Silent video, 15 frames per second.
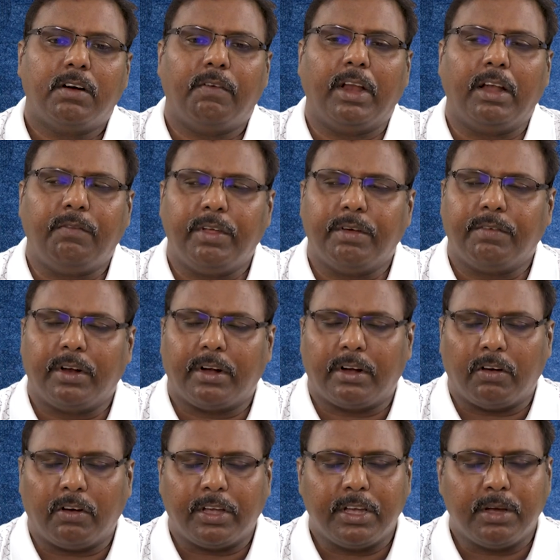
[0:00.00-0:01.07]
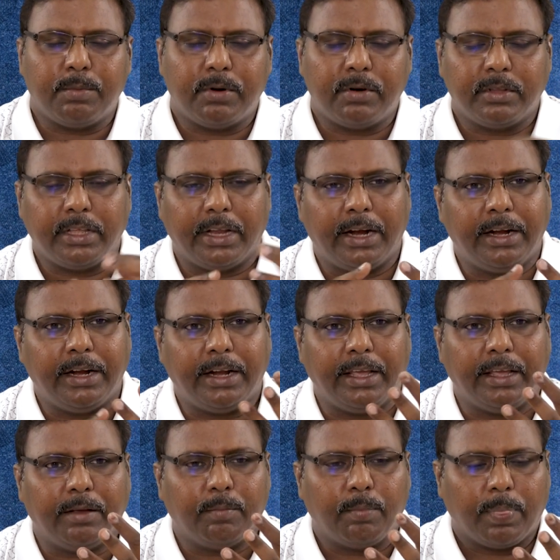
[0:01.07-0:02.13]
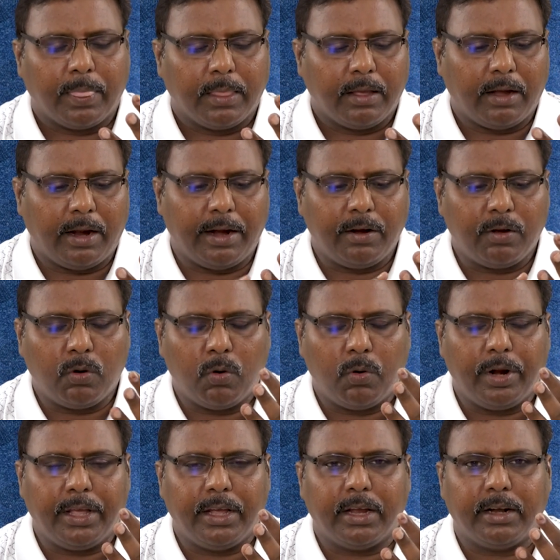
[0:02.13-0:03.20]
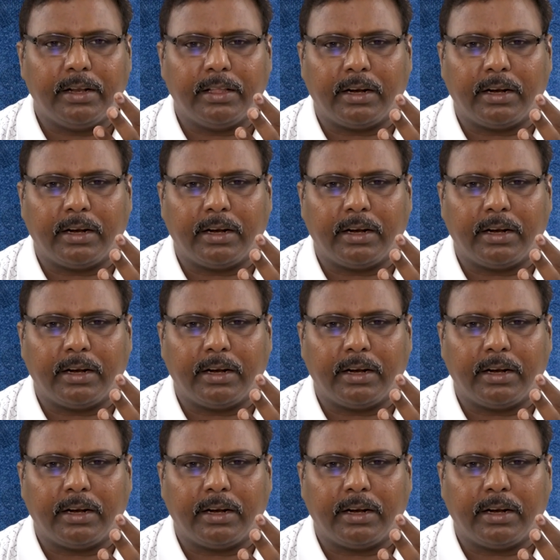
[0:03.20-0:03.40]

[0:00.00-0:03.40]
while we were talking about the editing and the coding and the